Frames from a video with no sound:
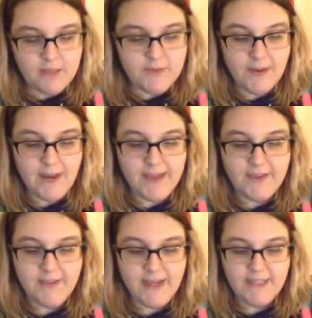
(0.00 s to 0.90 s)
So I
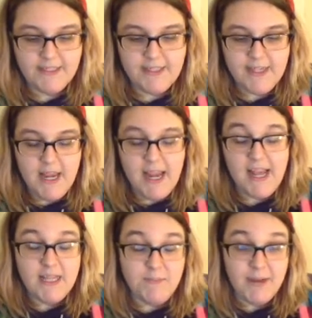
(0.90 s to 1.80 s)
like this.
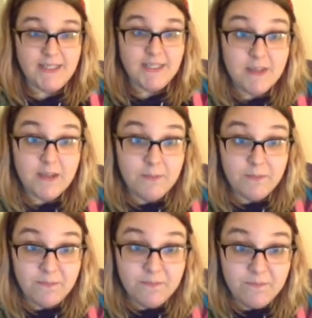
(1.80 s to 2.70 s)
It's better than
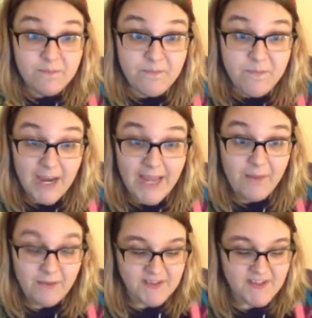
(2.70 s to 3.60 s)
them playing with